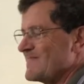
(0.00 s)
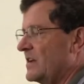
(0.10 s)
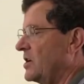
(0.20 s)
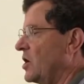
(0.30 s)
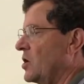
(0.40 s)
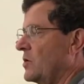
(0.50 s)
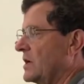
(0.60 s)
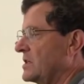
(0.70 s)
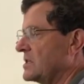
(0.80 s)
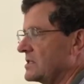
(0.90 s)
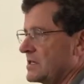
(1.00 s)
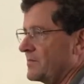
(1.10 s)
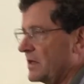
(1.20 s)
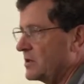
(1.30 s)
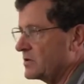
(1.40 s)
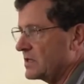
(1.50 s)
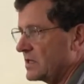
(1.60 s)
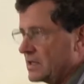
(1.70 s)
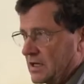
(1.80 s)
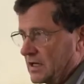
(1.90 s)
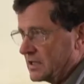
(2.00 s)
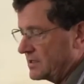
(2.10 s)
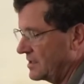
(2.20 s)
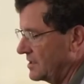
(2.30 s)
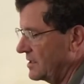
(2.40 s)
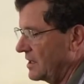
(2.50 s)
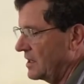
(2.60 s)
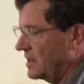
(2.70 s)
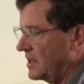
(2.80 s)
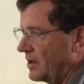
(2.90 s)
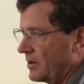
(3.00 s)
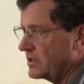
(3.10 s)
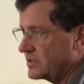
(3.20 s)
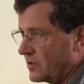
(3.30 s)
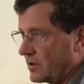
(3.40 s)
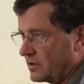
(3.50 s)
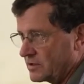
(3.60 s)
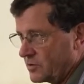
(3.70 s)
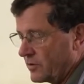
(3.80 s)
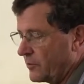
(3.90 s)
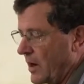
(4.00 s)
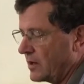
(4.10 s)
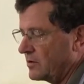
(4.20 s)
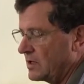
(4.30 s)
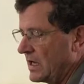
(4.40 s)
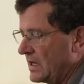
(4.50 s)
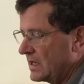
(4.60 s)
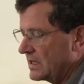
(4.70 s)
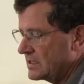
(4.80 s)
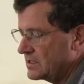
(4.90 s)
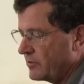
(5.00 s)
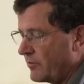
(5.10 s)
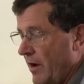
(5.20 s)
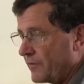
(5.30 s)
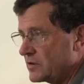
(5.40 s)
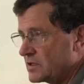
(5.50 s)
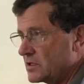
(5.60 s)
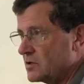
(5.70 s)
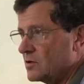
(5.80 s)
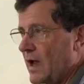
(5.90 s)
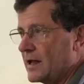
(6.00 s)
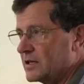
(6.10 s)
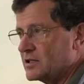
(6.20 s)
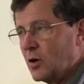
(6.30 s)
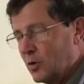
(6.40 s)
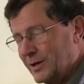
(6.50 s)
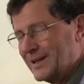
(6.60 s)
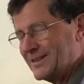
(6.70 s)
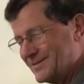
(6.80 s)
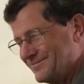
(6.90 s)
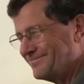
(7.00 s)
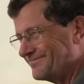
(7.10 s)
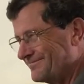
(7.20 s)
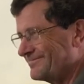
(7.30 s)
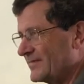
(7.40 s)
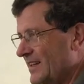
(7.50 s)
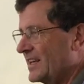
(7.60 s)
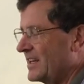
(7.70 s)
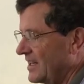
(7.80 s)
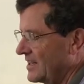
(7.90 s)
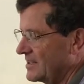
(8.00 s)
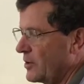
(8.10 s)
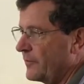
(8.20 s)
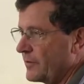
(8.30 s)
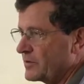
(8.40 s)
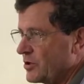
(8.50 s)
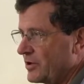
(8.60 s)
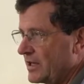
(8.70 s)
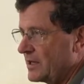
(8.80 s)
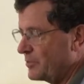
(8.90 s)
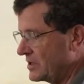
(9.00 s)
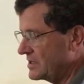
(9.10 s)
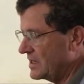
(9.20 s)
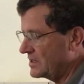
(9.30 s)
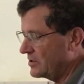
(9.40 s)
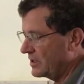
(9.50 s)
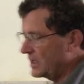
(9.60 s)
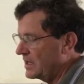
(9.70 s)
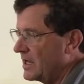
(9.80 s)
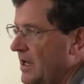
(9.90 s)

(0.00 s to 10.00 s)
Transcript: you know, it's just something you see in the art historical sort of record. This is a reference to Anatolian, so from Turkey, present-day Turkey,